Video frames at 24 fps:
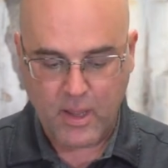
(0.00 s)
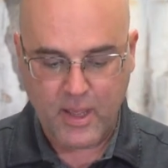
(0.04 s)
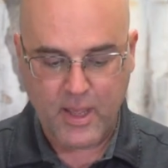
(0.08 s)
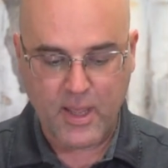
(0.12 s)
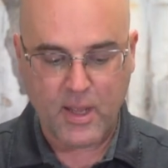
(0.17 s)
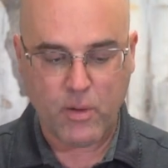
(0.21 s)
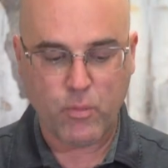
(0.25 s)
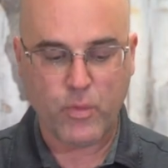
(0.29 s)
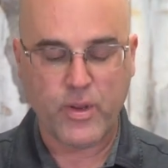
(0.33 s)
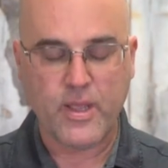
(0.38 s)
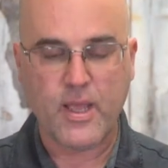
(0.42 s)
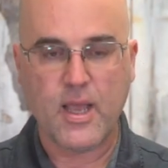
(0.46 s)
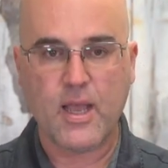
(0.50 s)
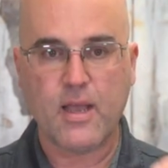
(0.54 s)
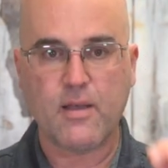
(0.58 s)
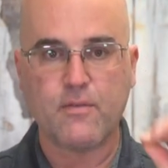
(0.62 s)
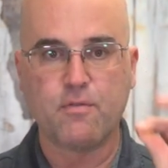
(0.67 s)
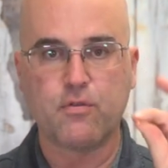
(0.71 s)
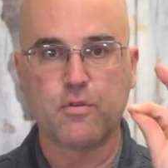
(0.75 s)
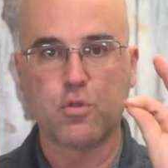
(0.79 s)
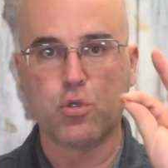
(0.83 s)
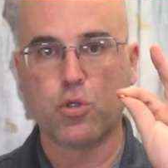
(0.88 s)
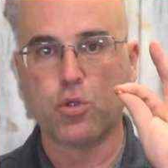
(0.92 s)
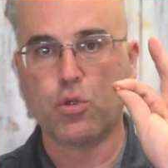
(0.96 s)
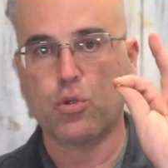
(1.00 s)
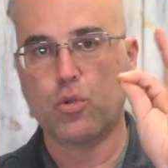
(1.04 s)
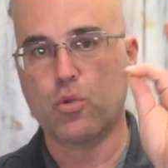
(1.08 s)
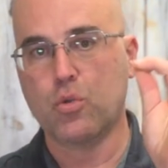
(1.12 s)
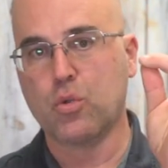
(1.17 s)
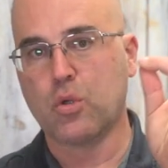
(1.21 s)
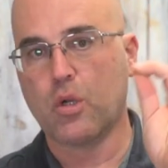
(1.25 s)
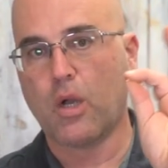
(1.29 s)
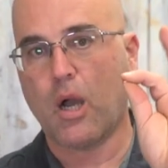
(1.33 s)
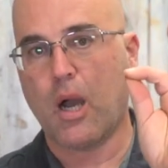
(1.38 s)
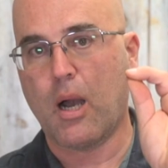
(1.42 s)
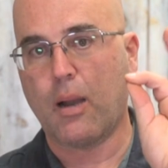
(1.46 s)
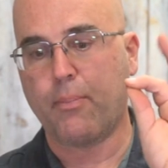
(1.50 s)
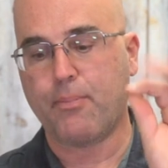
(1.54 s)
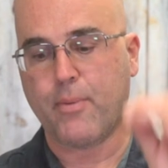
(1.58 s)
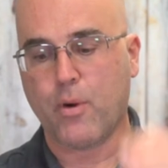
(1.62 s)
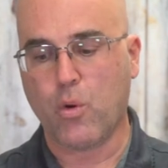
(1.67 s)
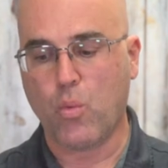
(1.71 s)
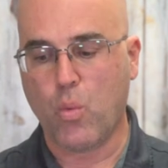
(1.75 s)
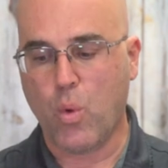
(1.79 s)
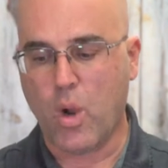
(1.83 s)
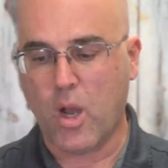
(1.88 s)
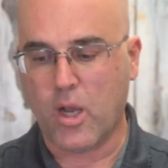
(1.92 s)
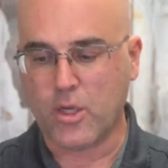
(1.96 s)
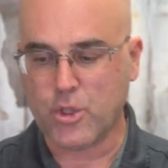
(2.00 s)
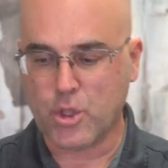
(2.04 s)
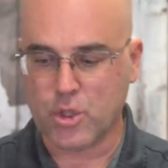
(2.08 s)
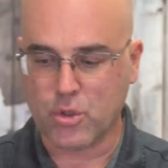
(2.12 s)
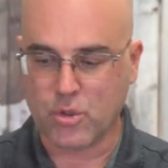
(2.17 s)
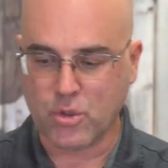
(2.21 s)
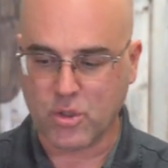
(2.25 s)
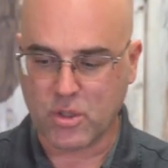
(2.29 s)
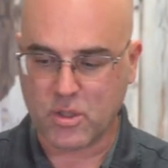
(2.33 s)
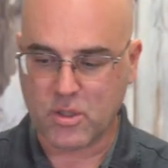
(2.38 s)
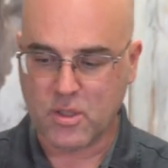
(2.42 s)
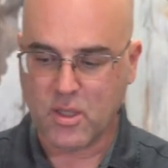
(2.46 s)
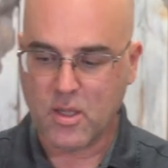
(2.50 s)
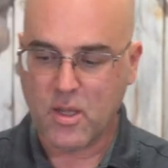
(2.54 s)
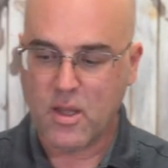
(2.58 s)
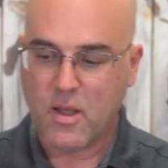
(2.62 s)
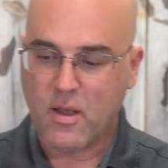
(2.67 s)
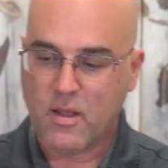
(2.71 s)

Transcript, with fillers: and we have two copper washers.